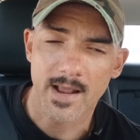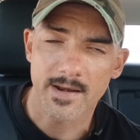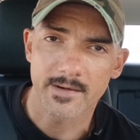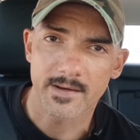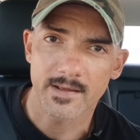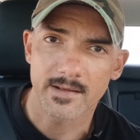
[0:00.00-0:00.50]

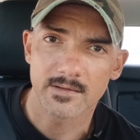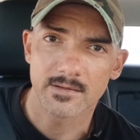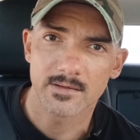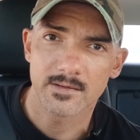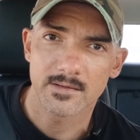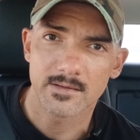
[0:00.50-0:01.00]
and
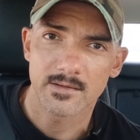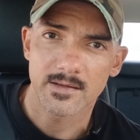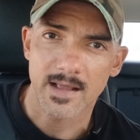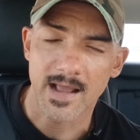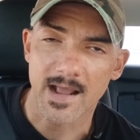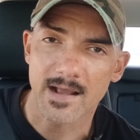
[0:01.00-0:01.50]

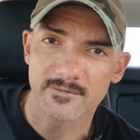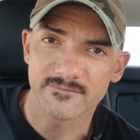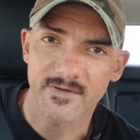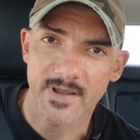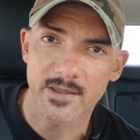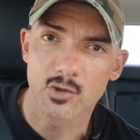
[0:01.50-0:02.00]

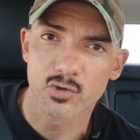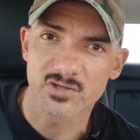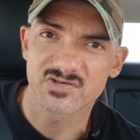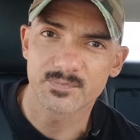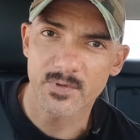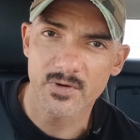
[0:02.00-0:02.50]
have a good
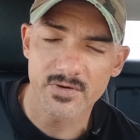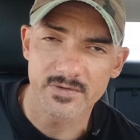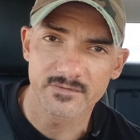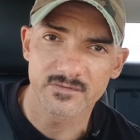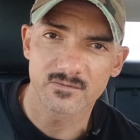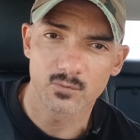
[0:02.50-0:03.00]

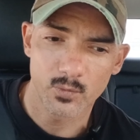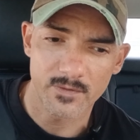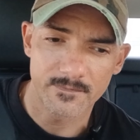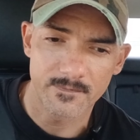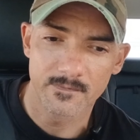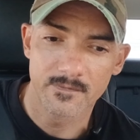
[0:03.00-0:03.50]
experience
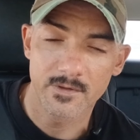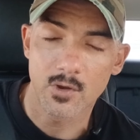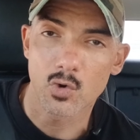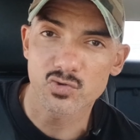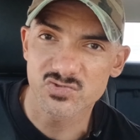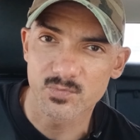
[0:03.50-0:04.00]
with the
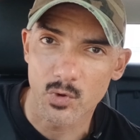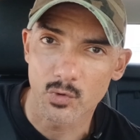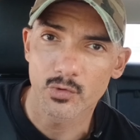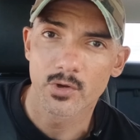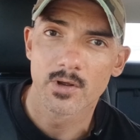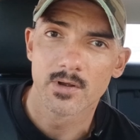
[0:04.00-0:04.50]
ghost
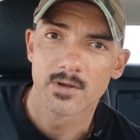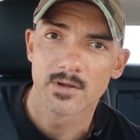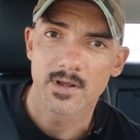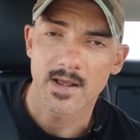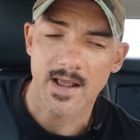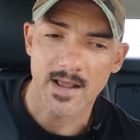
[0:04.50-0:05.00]
mode
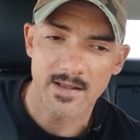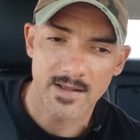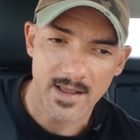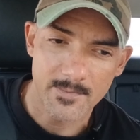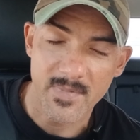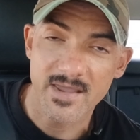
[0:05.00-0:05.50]

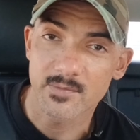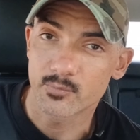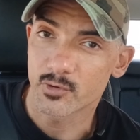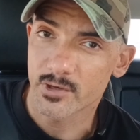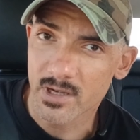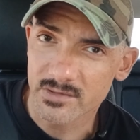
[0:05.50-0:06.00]
and make
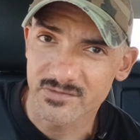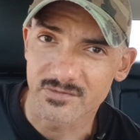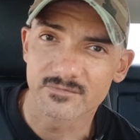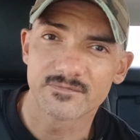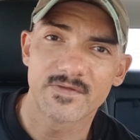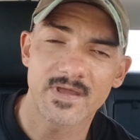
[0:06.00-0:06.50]
it
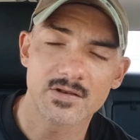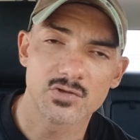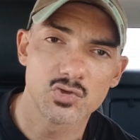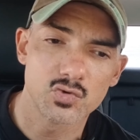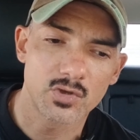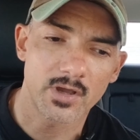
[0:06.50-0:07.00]
productive,
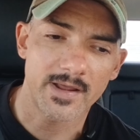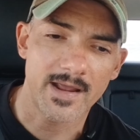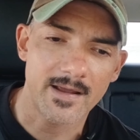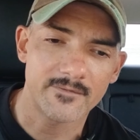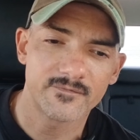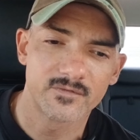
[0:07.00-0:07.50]
then you're going
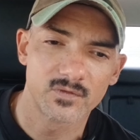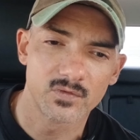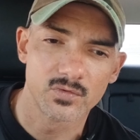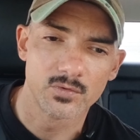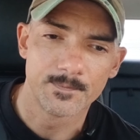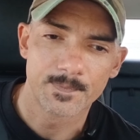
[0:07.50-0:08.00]
to have
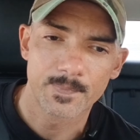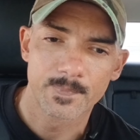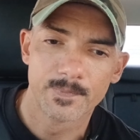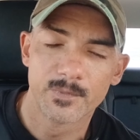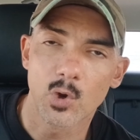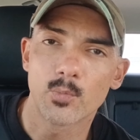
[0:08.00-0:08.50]
to
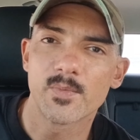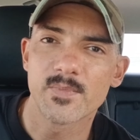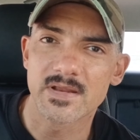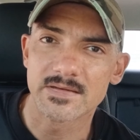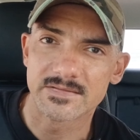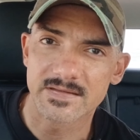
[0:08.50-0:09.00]

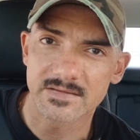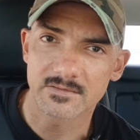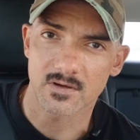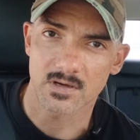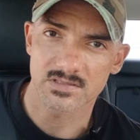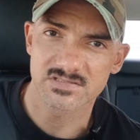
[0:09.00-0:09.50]
dopamine
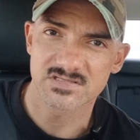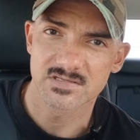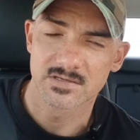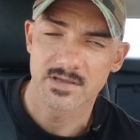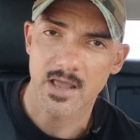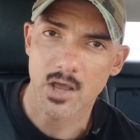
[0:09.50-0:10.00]

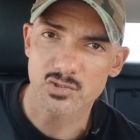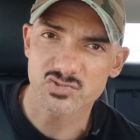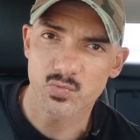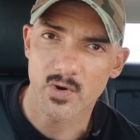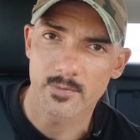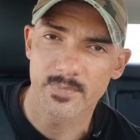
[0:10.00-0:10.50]
detox
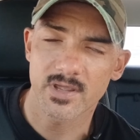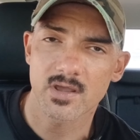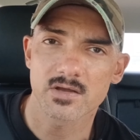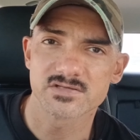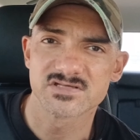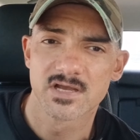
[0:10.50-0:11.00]
elsewhere,
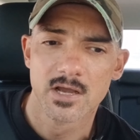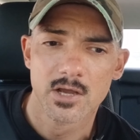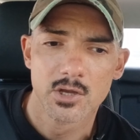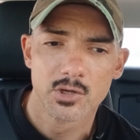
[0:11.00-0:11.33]
because